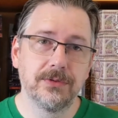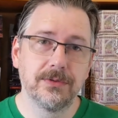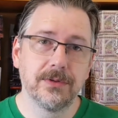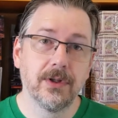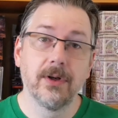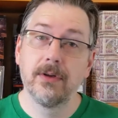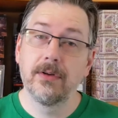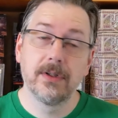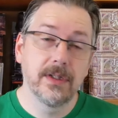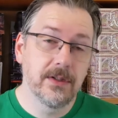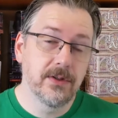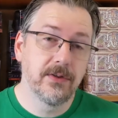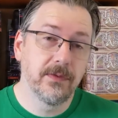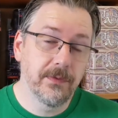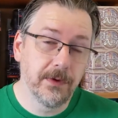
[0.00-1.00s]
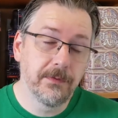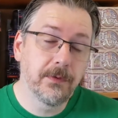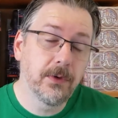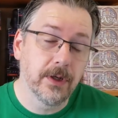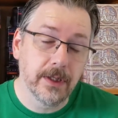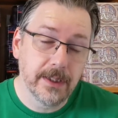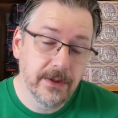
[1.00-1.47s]
Or for
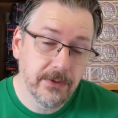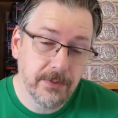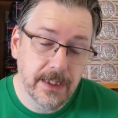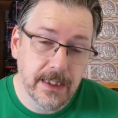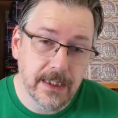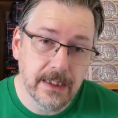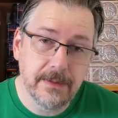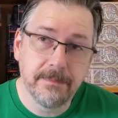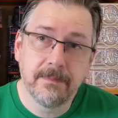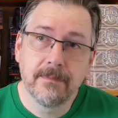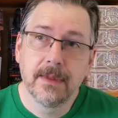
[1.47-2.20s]
4. 3 hit.